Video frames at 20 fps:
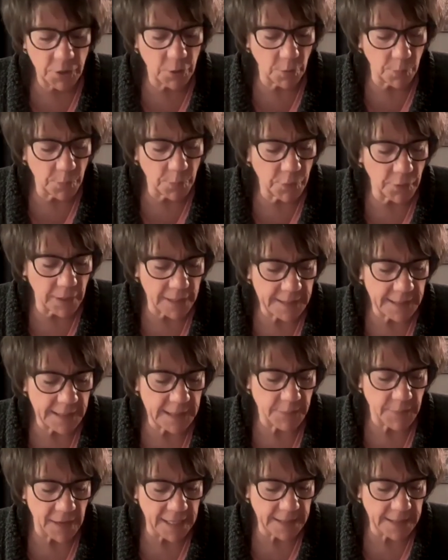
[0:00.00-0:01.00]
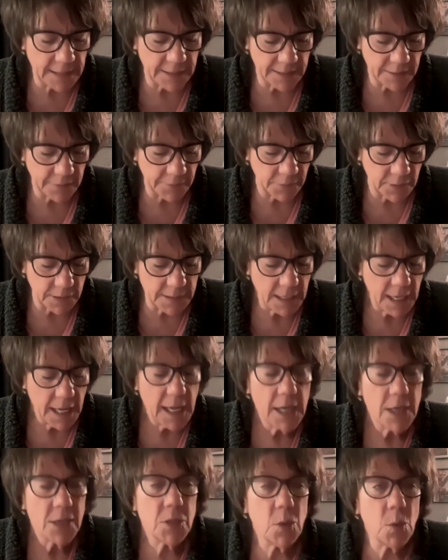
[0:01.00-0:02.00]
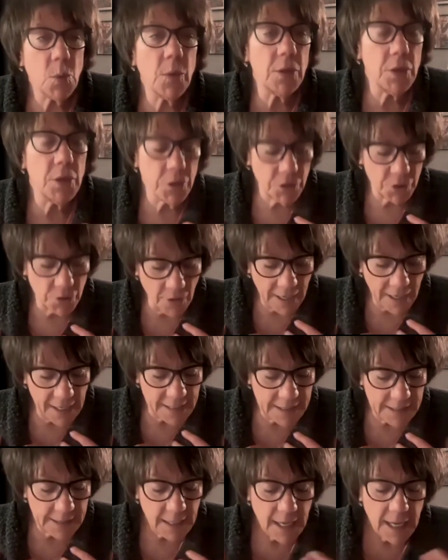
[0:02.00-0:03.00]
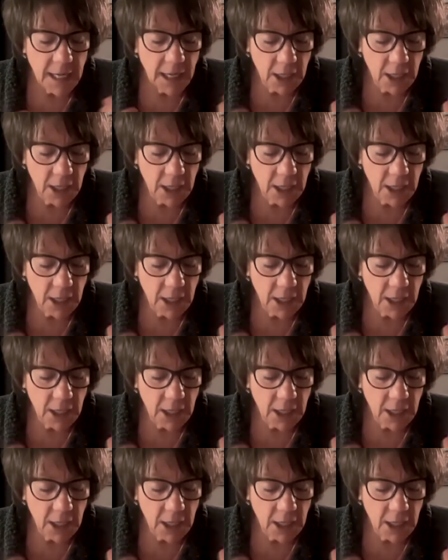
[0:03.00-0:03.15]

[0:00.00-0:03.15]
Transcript: your presence makes a difference. So will you join us?